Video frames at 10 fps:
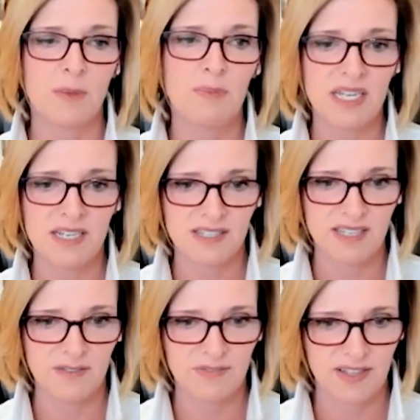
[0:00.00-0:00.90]
the biggest
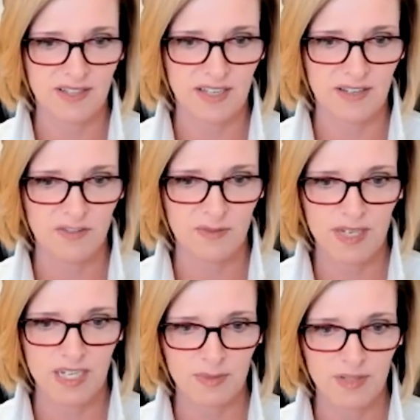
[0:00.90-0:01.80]
gift that they've
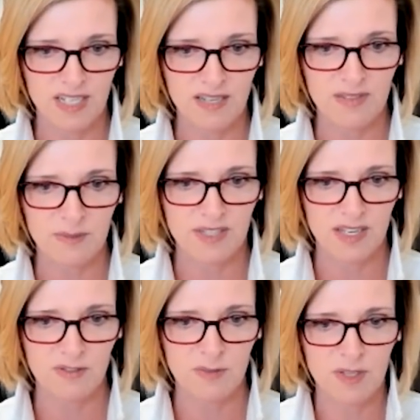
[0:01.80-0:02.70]
been able to give themselves,